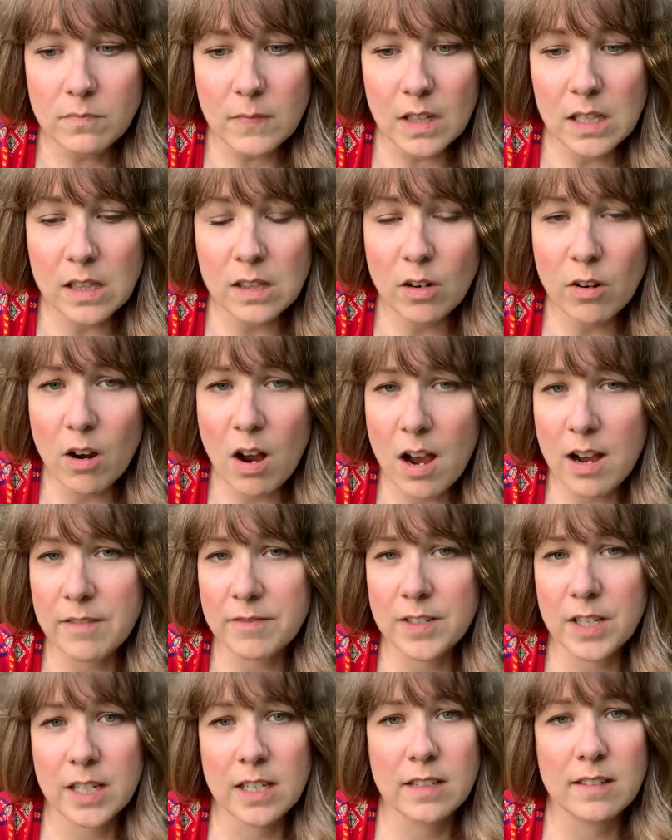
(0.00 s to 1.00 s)
They're
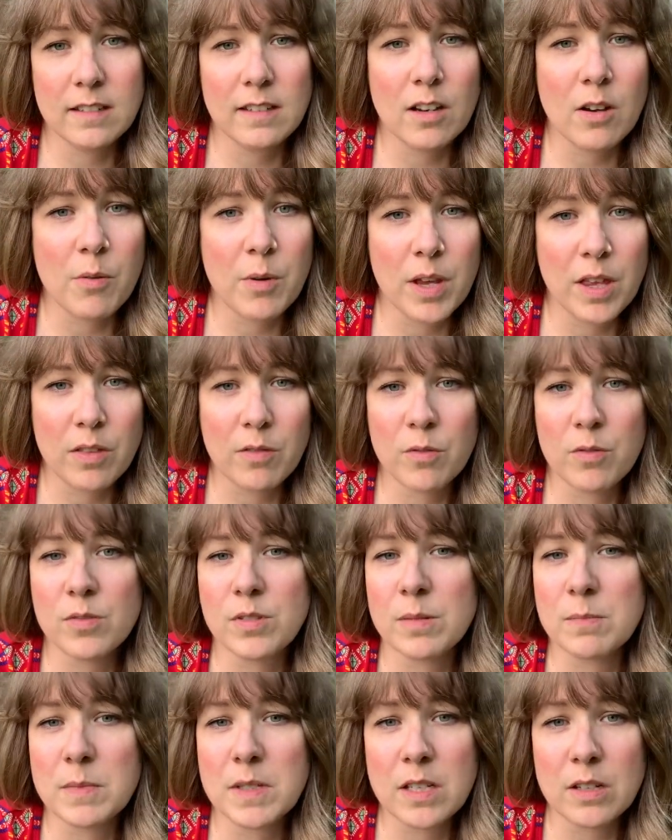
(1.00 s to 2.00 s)
often going through
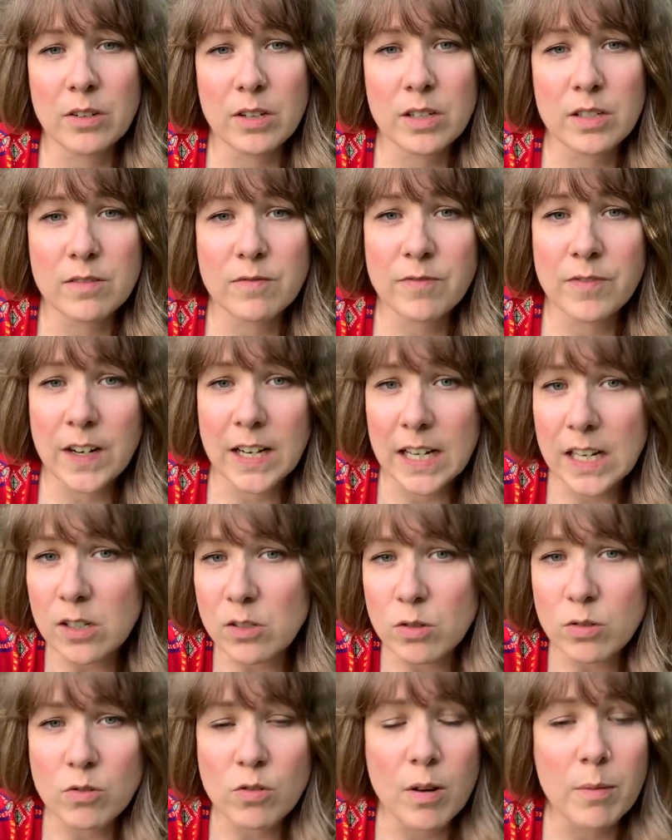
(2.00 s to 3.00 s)
some serious
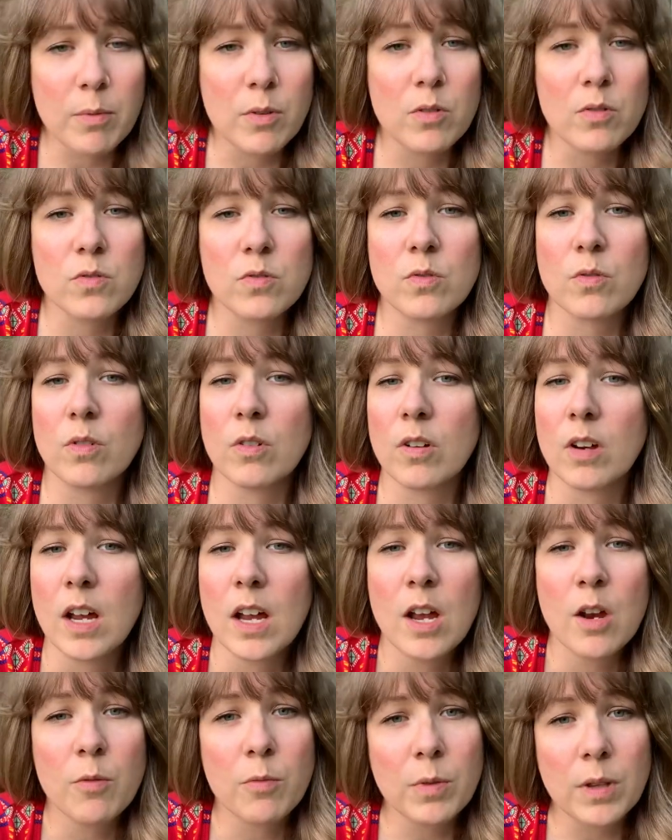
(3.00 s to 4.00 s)
financial troubles or
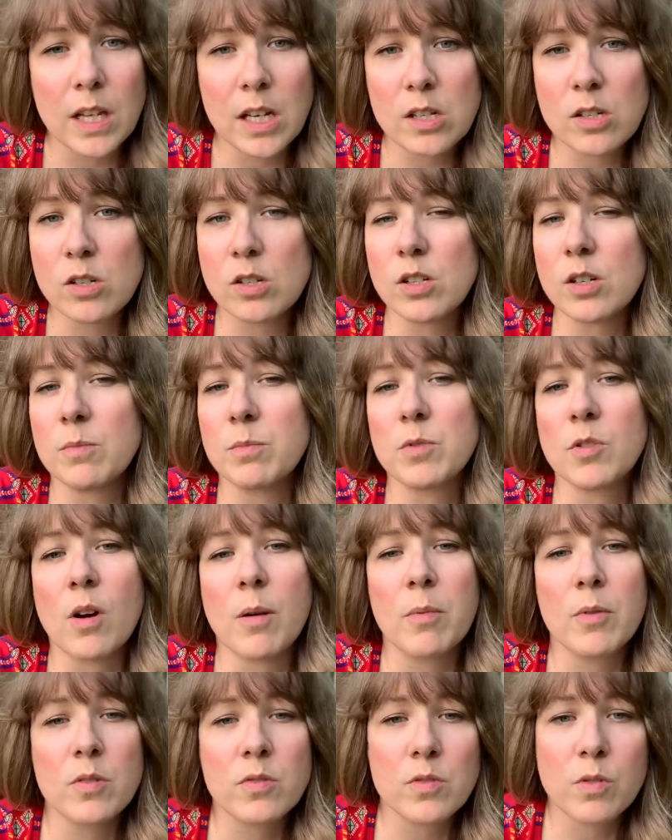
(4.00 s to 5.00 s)
relationship
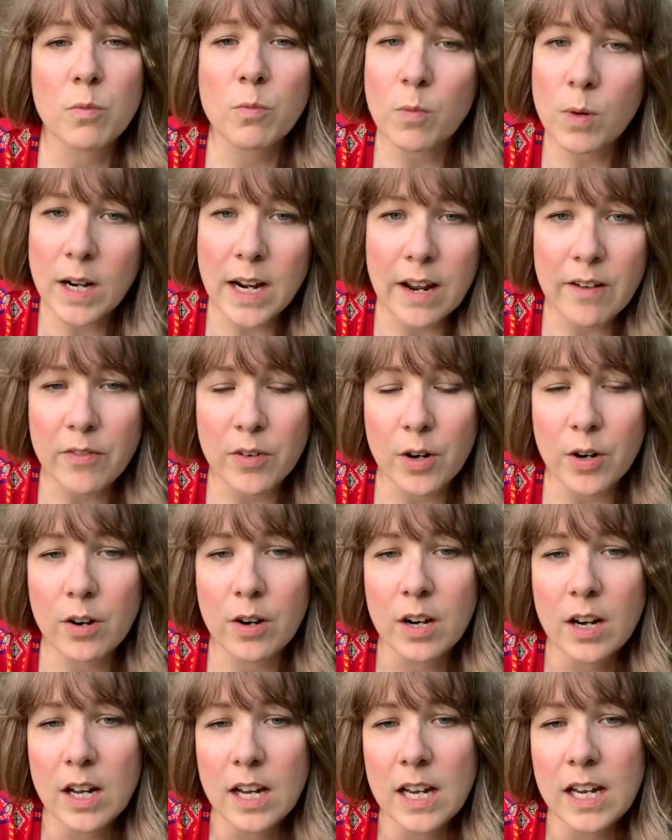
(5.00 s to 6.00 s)
troubles or whatever,
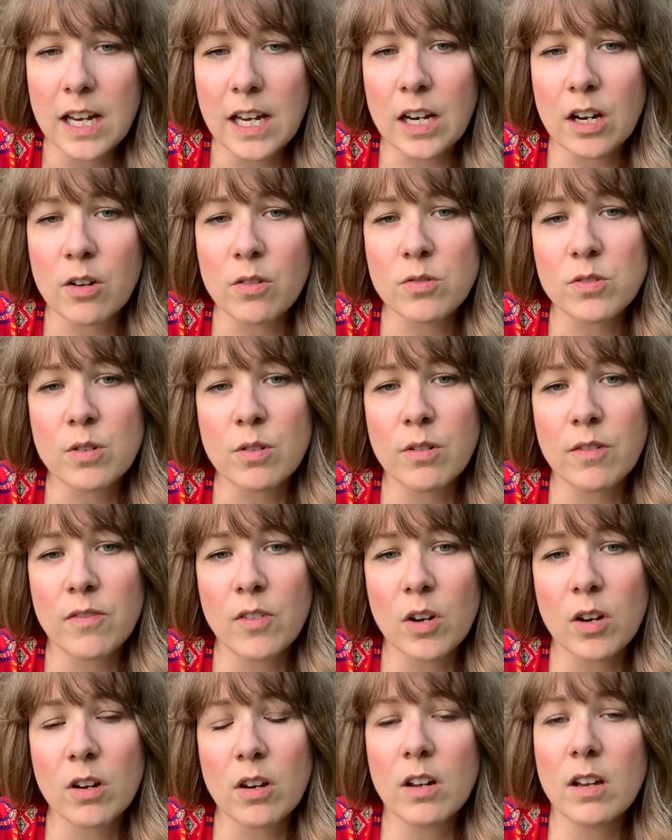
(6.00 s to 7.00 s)
so
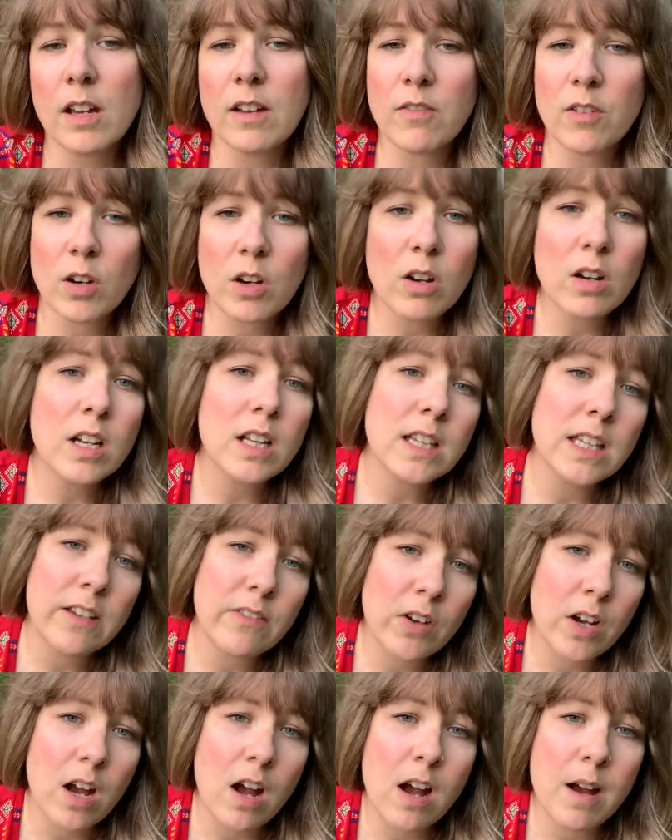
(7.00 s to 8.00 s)
if you're going to
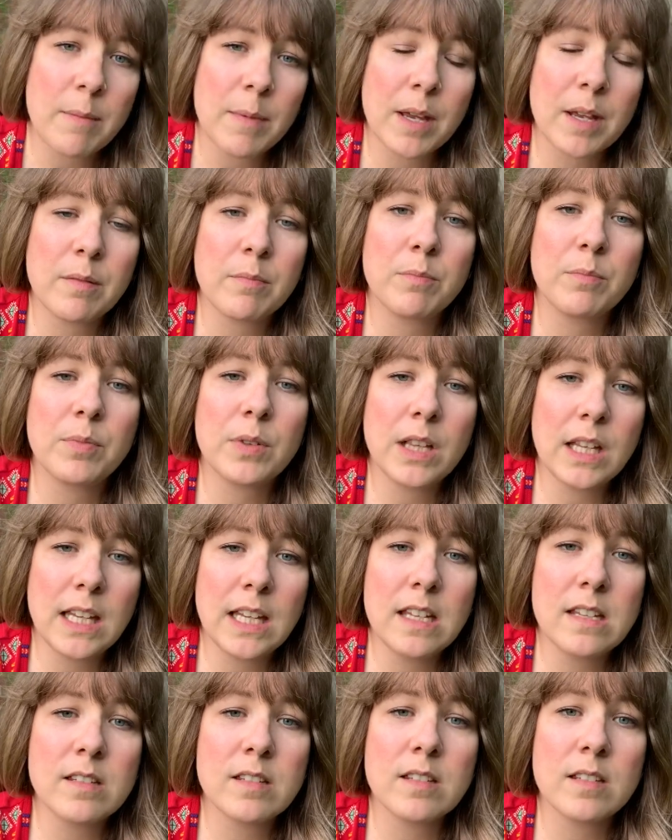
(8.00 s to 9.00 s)
leave a comment,
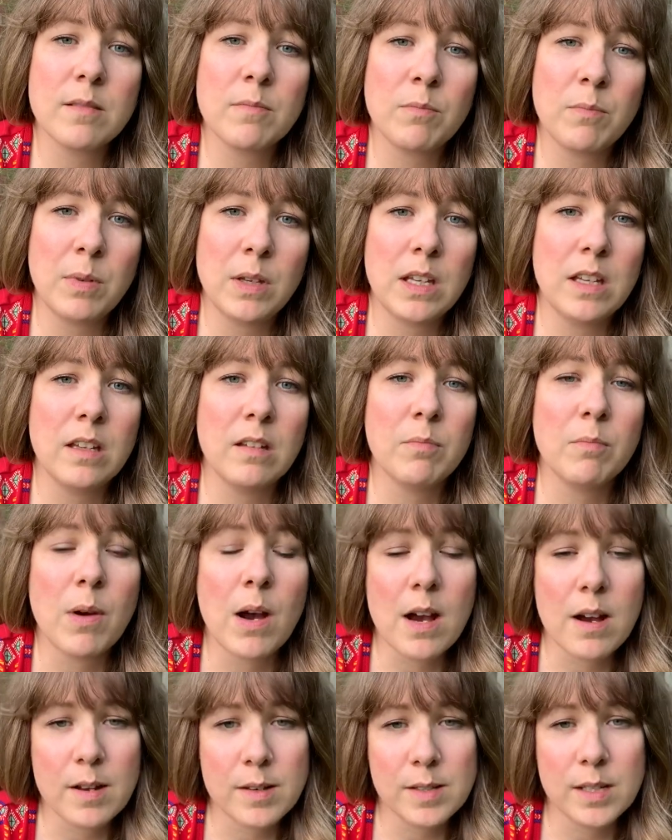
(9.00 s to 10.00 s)
please be
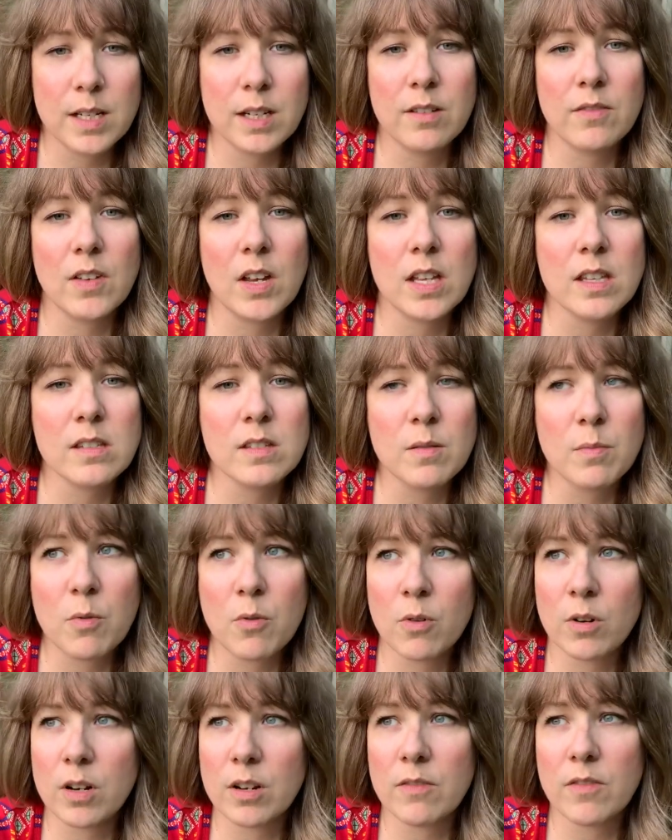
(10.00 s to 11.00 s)
positive and
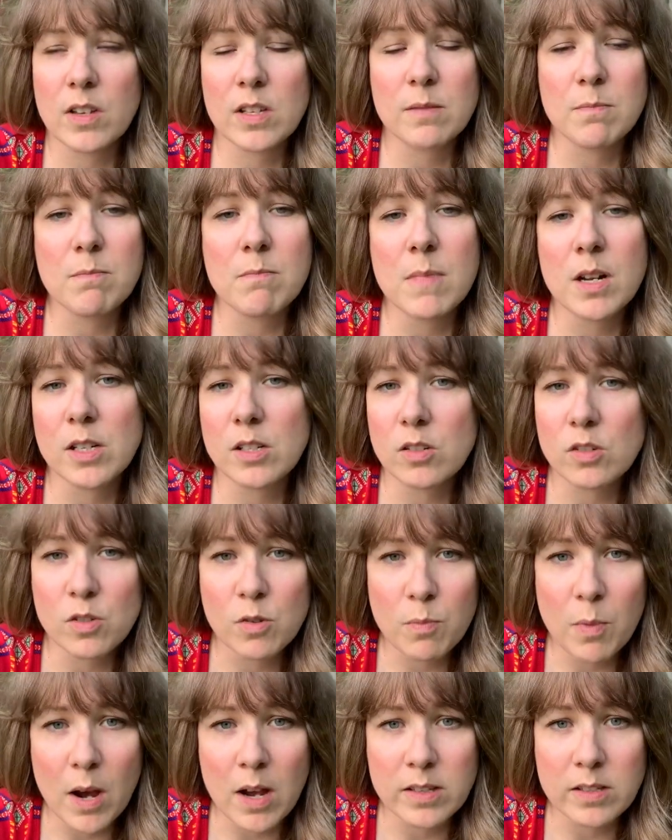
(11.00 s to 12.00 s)
supportive as much as
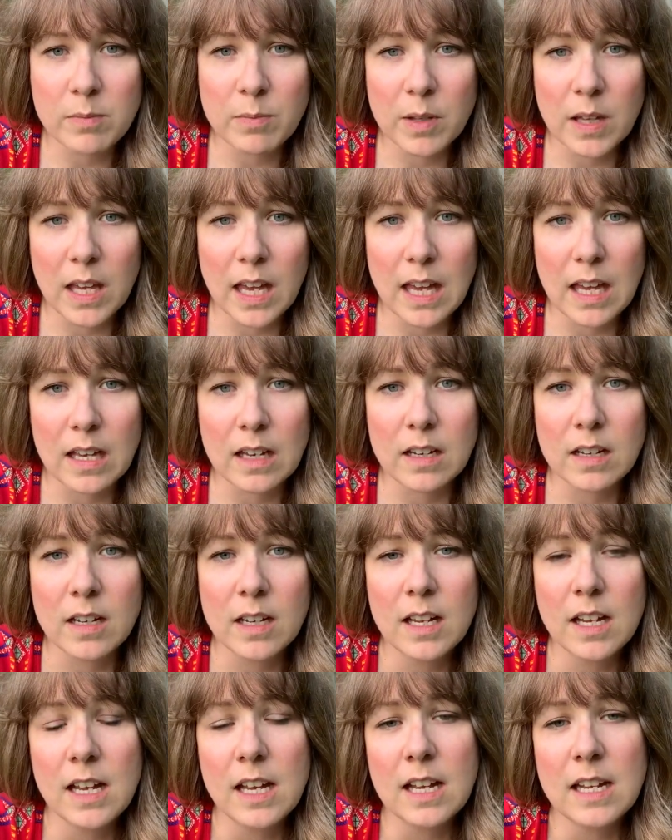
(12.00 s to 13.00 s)
you possibly
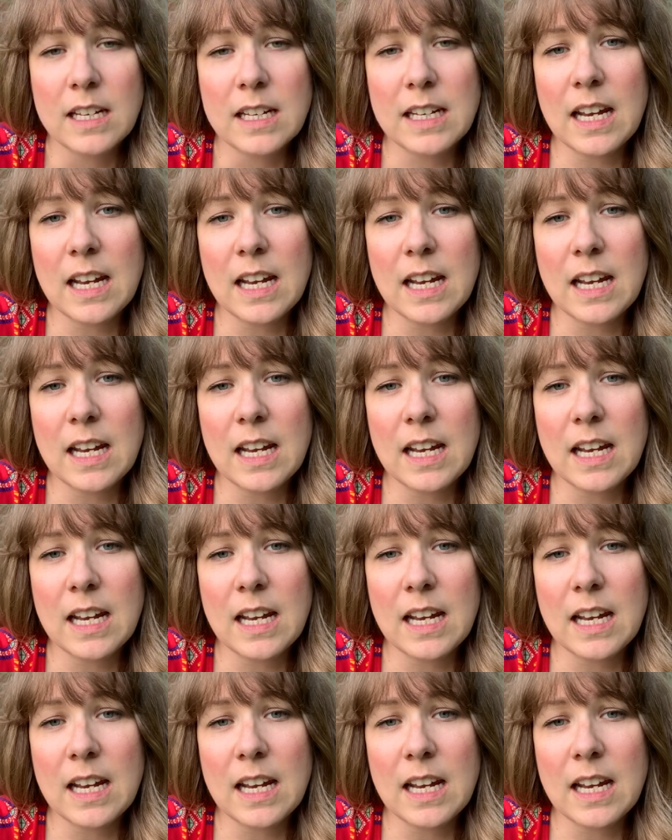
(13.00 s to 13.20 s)
can.